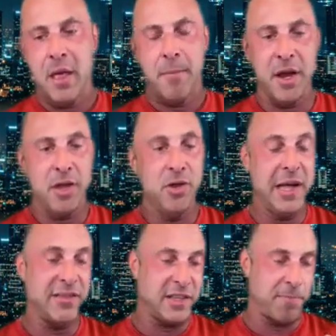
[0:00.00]
but you
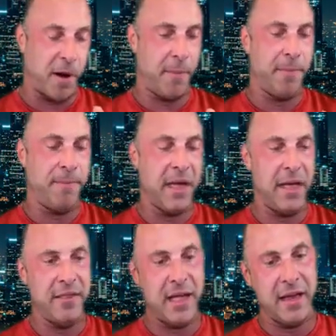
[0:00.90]
get this pump,
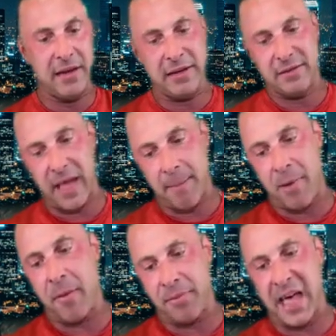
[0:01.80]
and then that
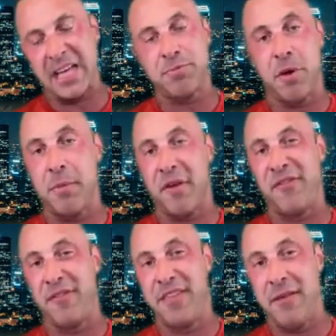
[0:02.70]
pump lasts probably about
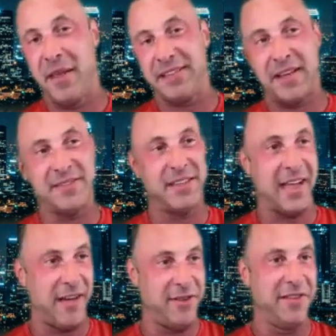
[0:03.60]
15 minutes
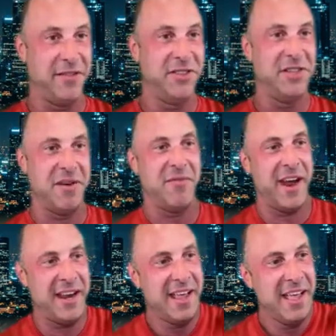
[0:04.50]
after after you leave the
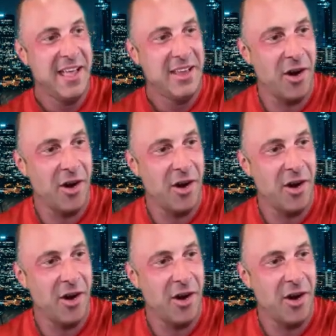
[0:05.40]
gym, right?